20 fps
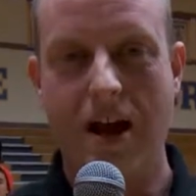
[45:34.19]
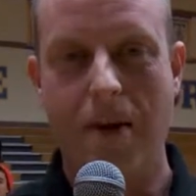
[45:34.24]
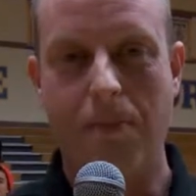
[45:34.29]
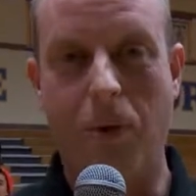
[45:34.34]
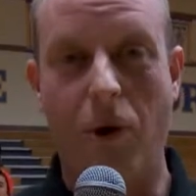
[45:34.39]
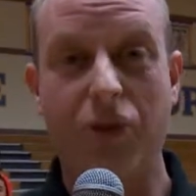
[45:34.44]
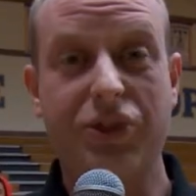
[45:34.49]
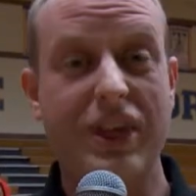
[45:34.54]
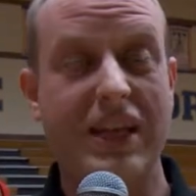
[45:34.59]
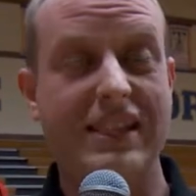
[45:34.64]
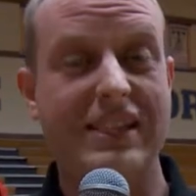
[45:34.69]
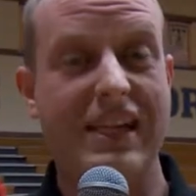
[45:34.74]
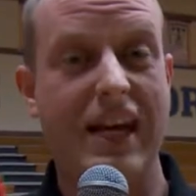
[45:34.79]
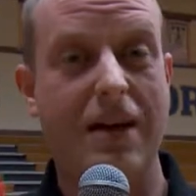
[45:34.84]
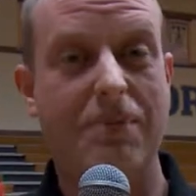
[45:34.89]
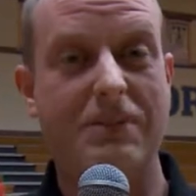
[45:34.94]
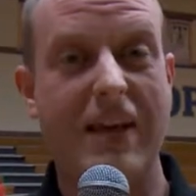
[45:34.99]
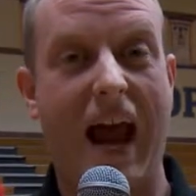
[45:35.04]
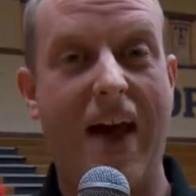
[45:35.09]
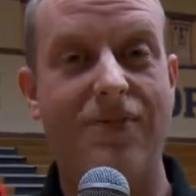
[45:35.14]
Both these
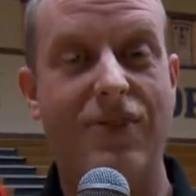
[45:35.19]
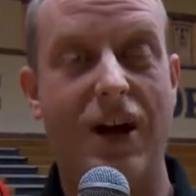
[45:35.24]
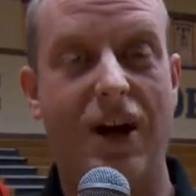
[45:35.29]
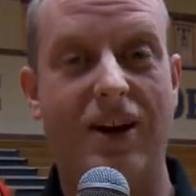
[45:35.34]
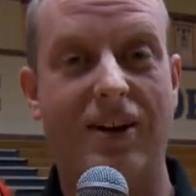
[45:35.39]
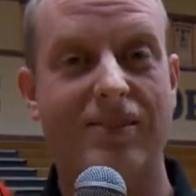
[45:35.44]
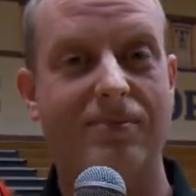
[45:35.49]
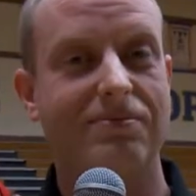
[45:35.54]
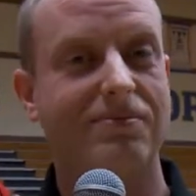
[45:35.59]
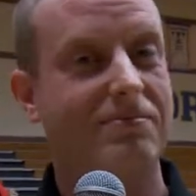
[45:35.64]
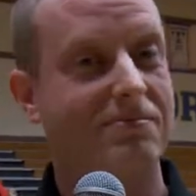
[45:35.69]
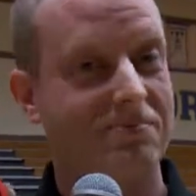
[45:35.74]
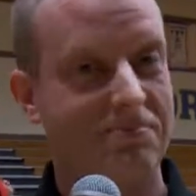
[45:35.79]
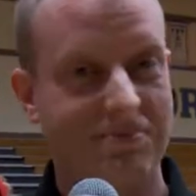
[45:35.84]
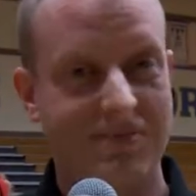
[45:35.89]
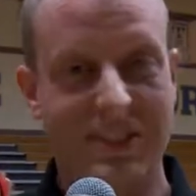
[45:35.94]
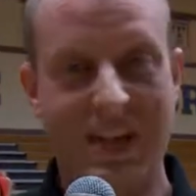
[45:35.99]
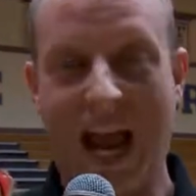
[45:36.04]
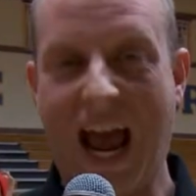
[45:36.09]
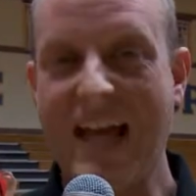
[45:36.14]
teams have their
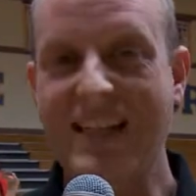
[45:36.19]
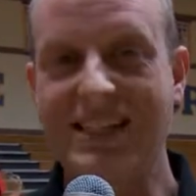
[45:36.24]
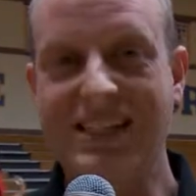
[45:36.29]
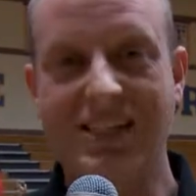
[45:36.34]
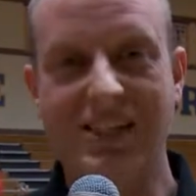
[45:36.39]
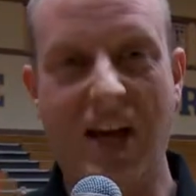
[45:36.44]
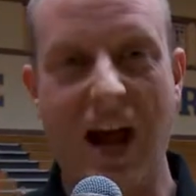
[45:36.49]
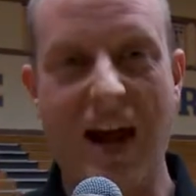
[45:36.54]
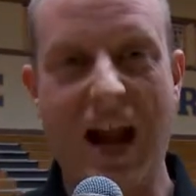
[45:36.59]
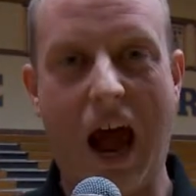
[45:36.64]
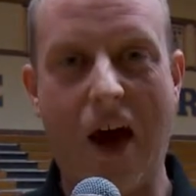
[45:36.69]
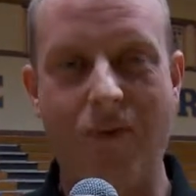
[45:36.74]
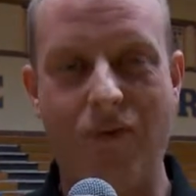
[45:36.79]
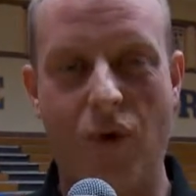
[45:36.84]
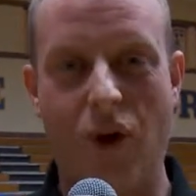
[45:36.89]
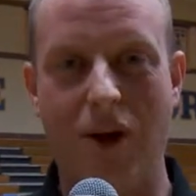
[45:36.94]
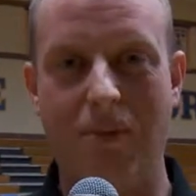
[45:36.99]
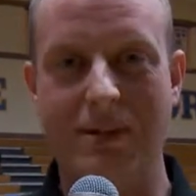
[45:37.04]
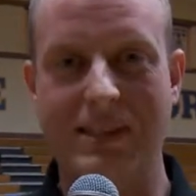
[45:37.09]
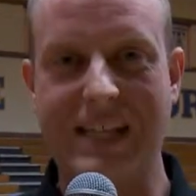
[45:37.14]
tasks cut out
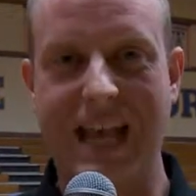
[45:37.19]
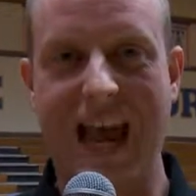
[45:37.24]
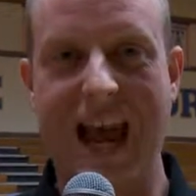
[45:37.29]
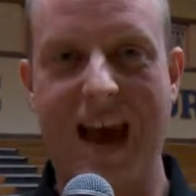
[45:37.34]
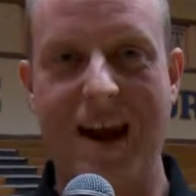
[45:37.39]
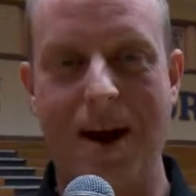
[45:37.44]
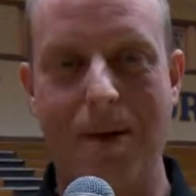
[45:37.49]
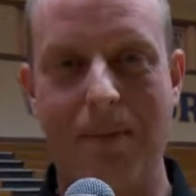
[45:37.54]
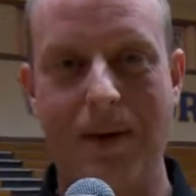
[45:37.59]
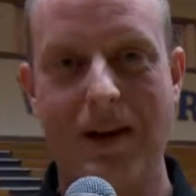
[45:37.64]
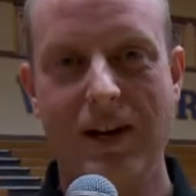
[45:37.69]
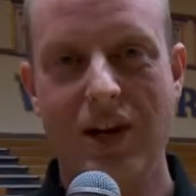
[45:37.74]
for them as they head up